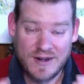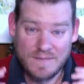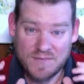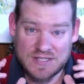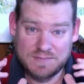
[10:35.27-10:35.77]

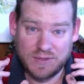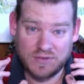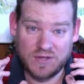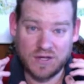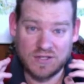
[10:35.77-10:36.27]
that's built
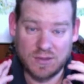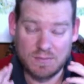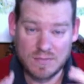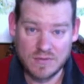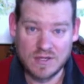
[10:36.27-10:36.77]
on
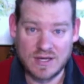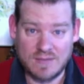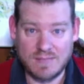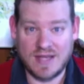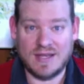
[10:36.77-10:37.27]
community
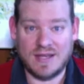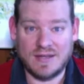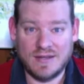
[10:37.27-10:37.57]
making.